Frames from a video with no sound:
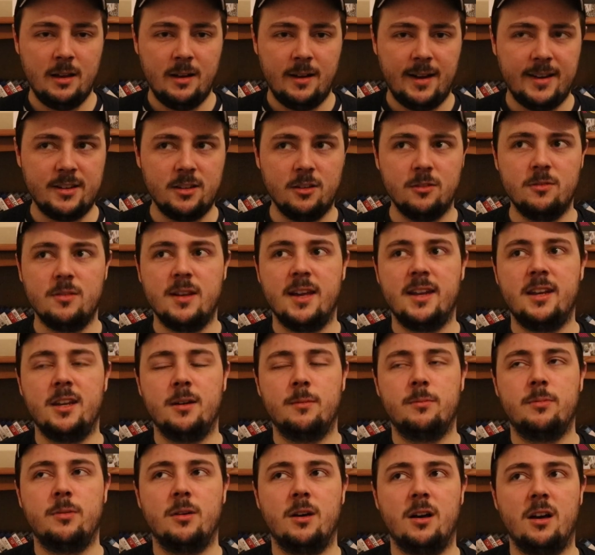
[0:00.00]
I don't end
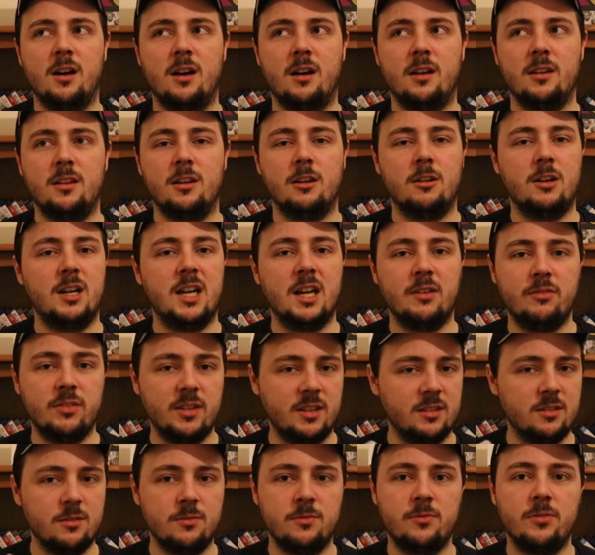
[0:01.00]
up,
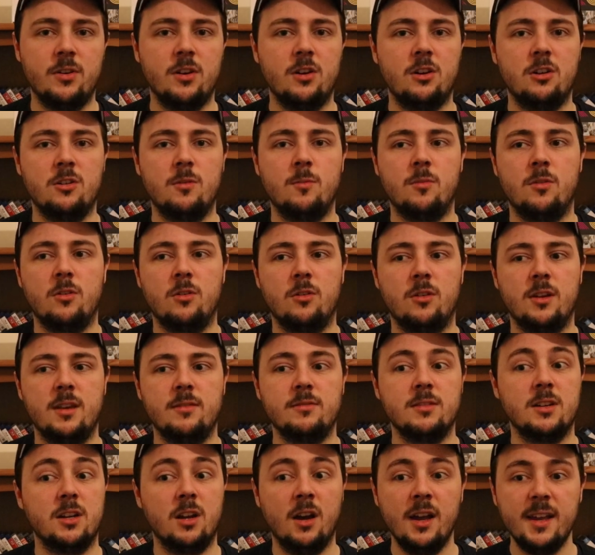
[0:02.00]
loving the film, or
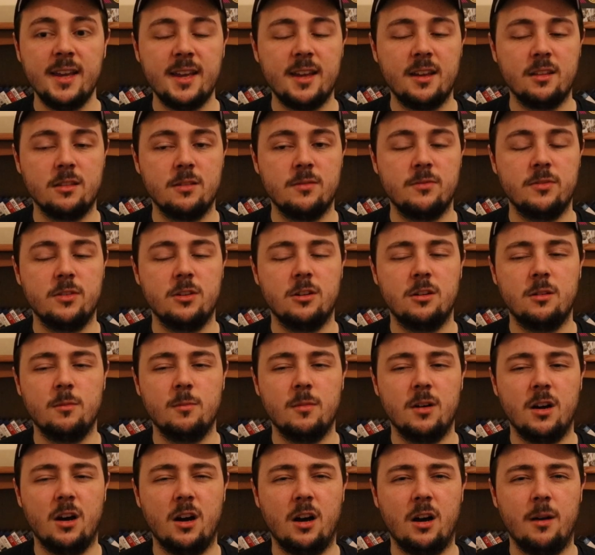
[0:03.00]
even liking the
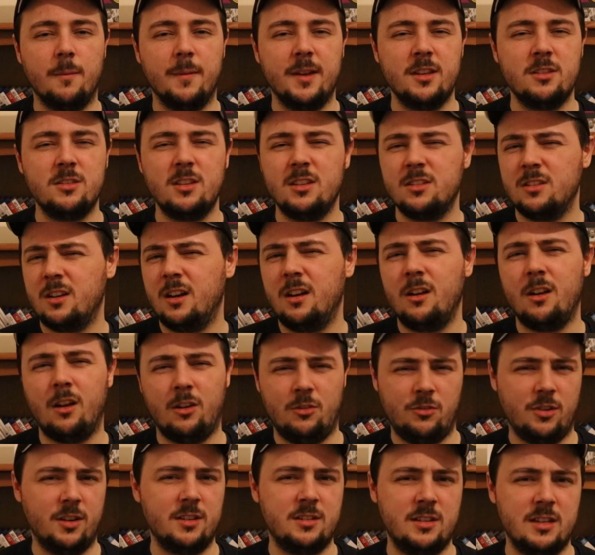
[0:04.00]
film, it's kind of
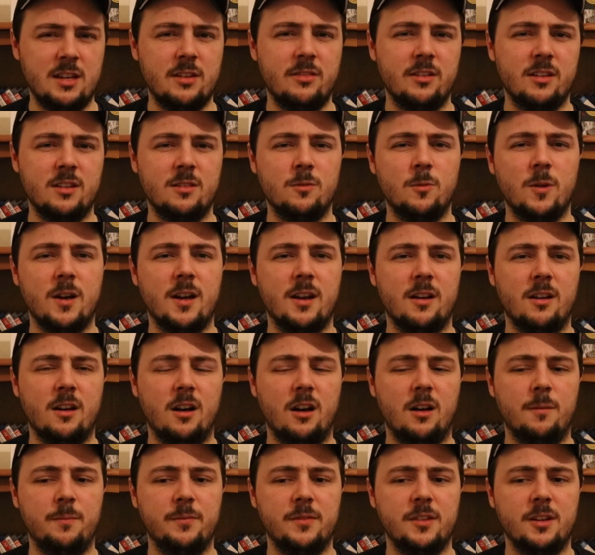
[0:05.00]
like Criterion, where,
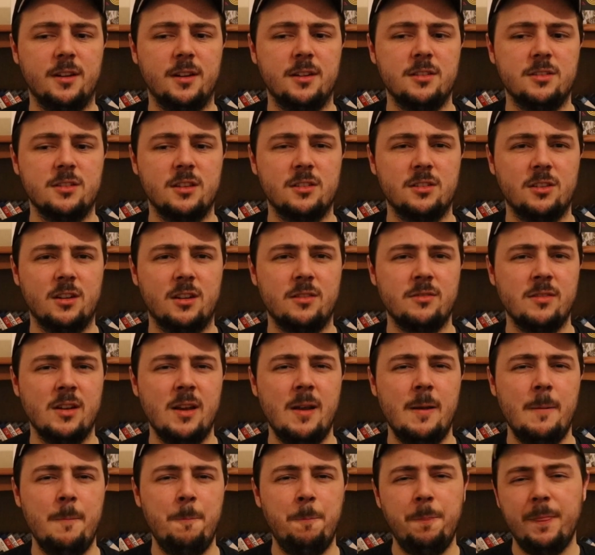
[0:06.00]

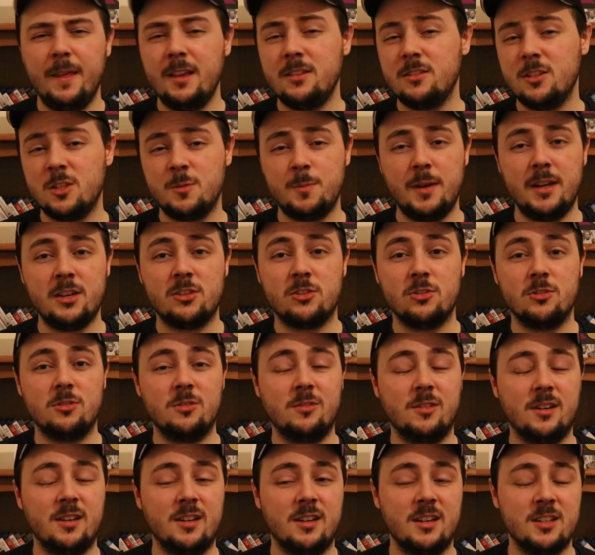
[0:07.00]
it's a
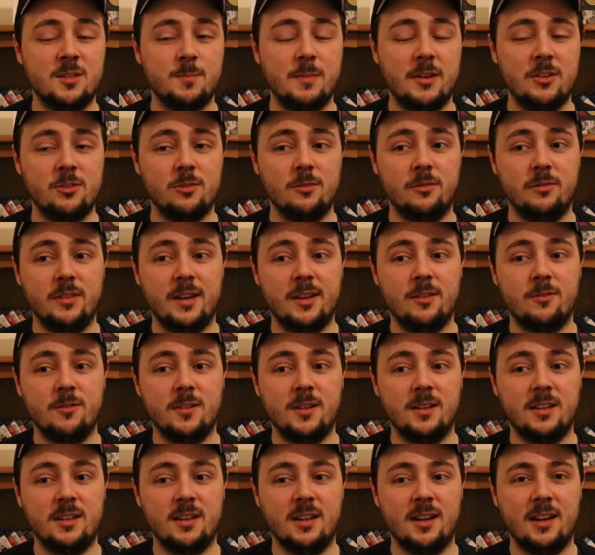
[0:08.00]
special, event,
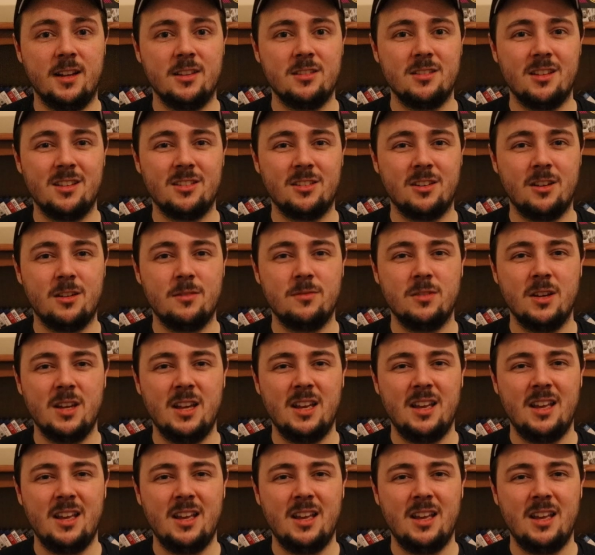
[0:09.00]
really, and it's kind of